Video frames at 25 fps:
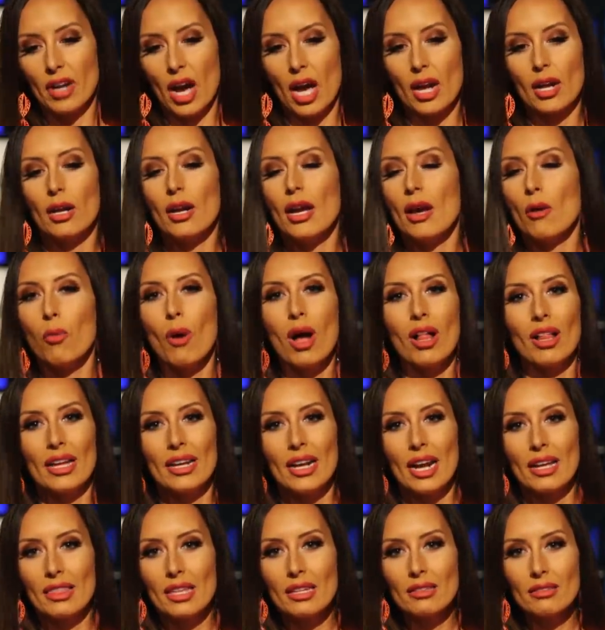got a well,
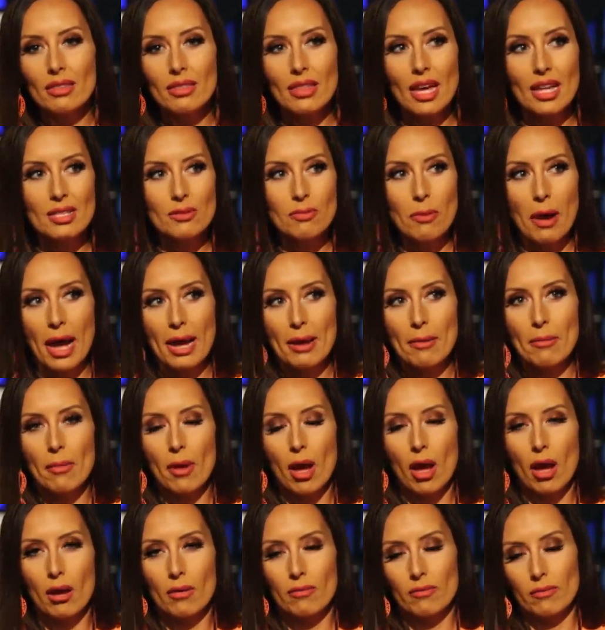and I think that that's why
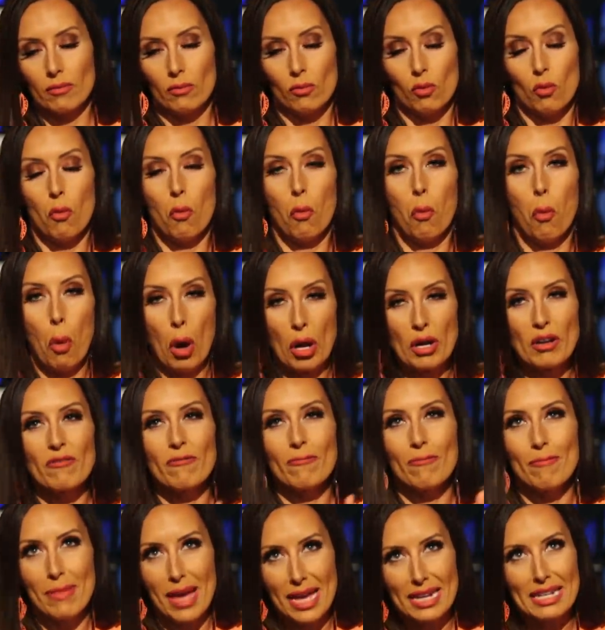uh, one
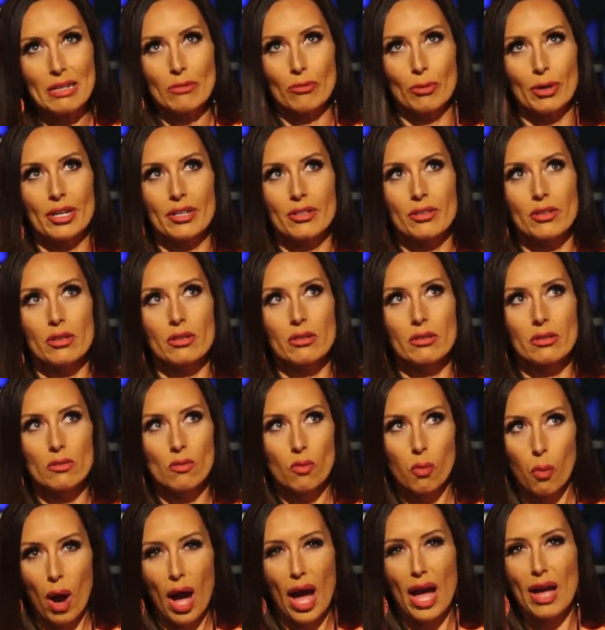of many reasons
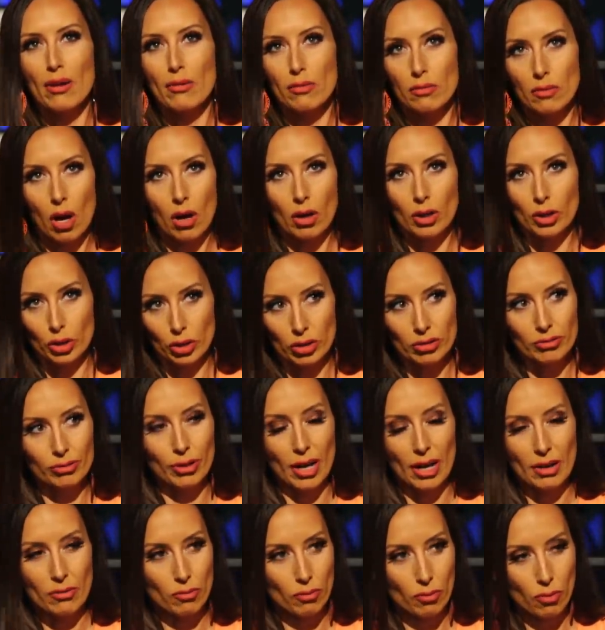why our good
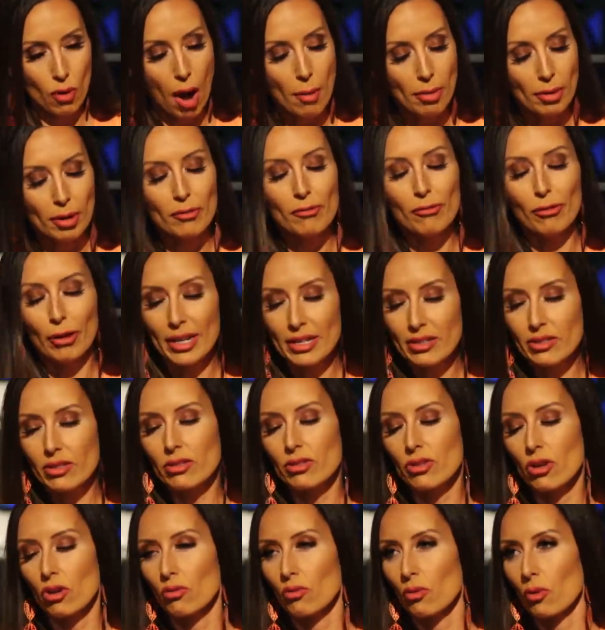friend Robert
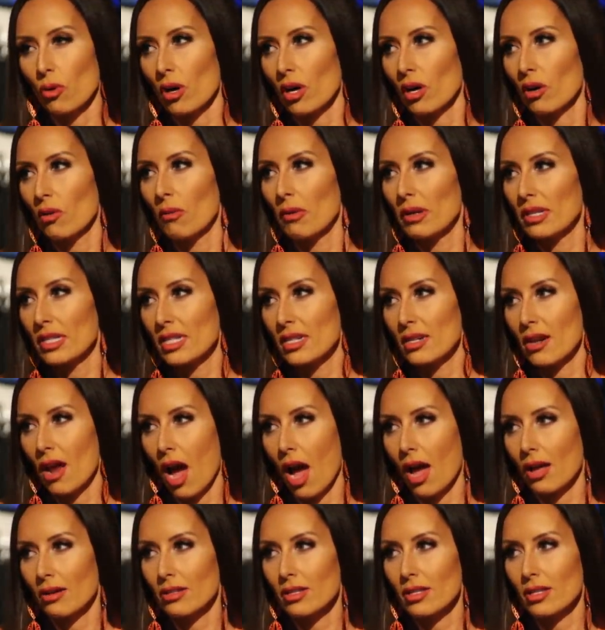Francis O'Rourke was
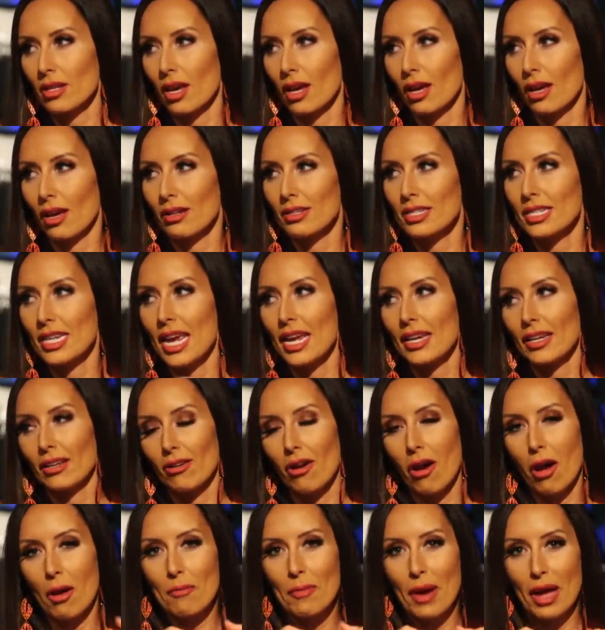not uh, taken
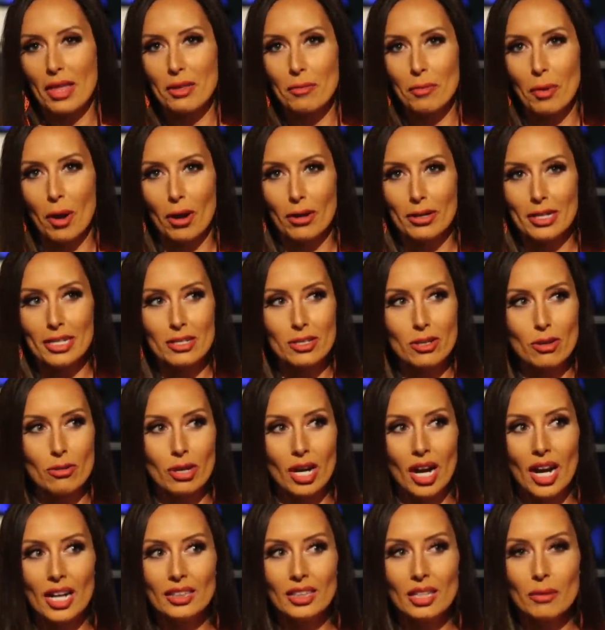on by the party so
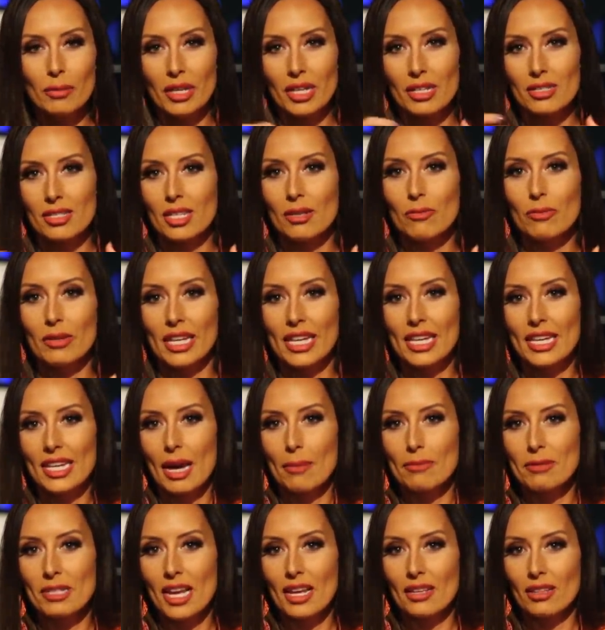kindly, because he he
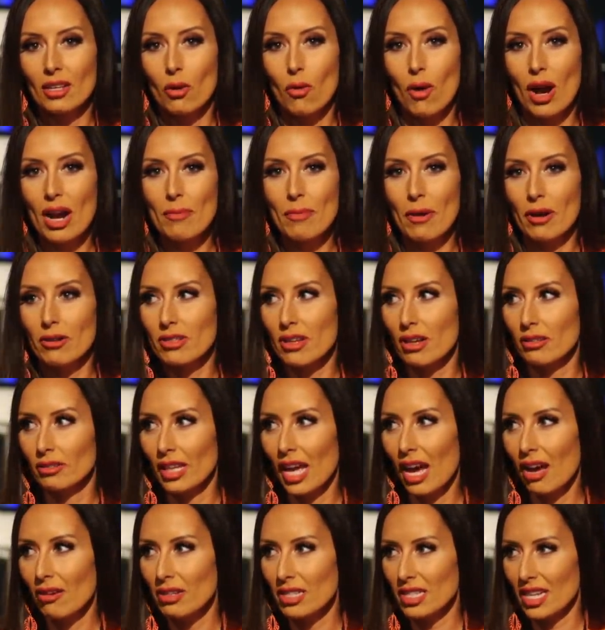kept saying the quiet parts out
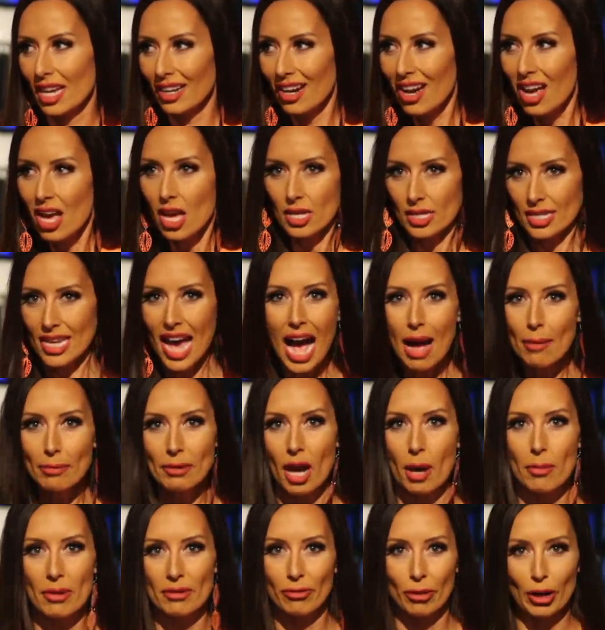loud. He's like, right. yeah, I'm
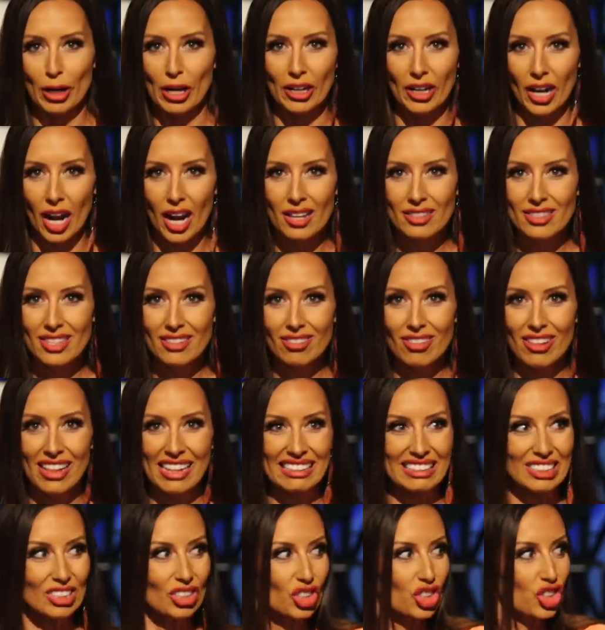coming for your guns, and they're
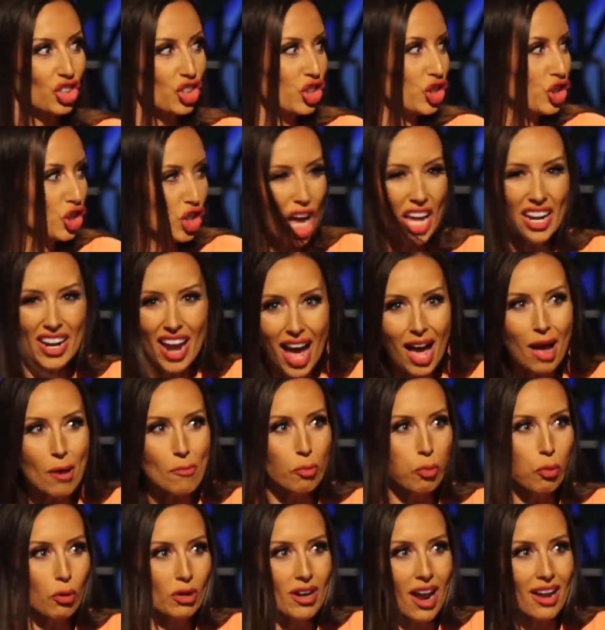like, shut
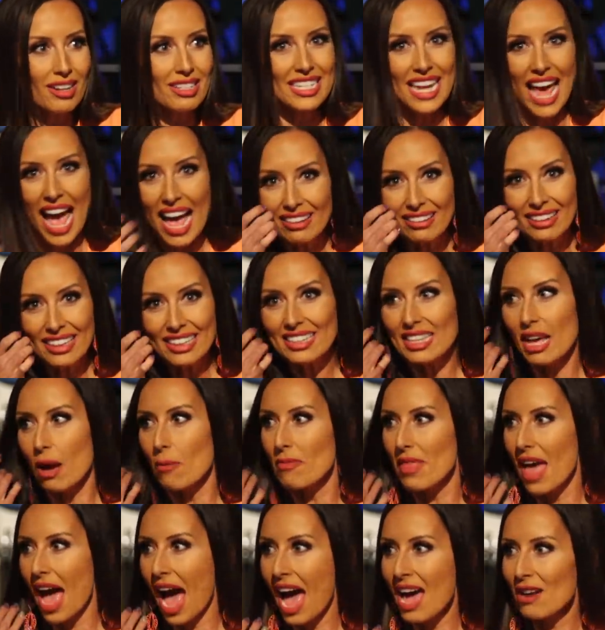up. We're not telling them
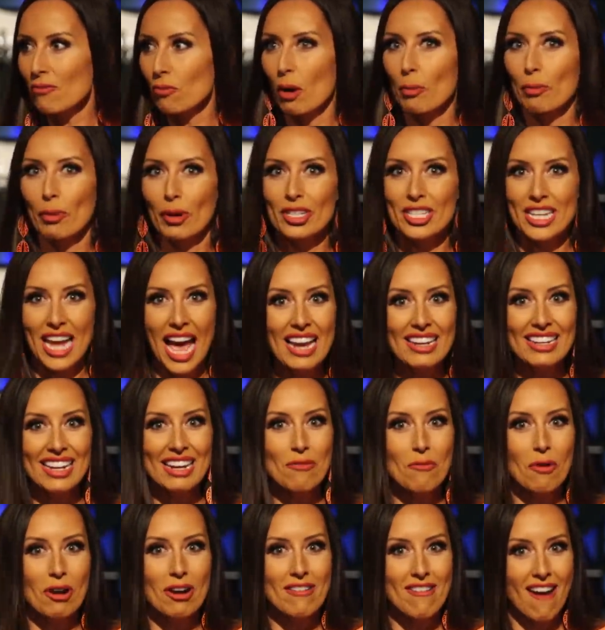no, that. Them we're the pretending
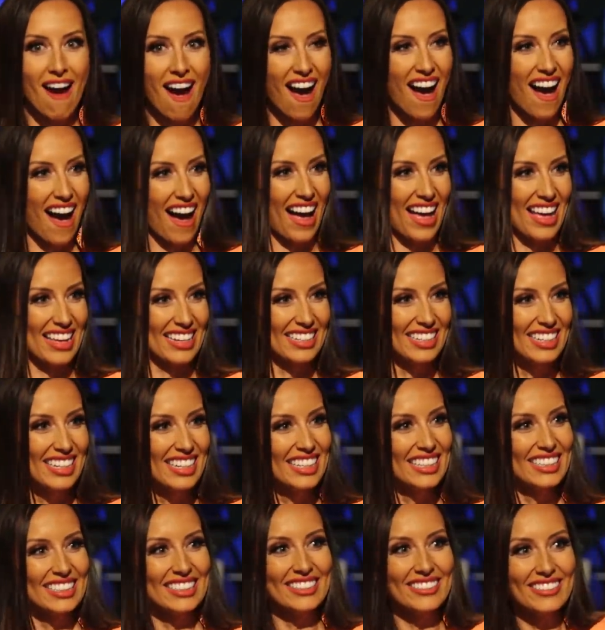playbook. we're not.
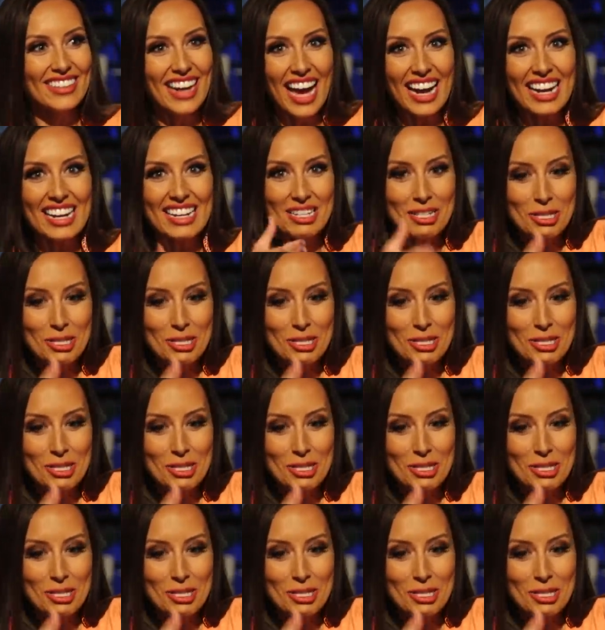Don't give you gotta,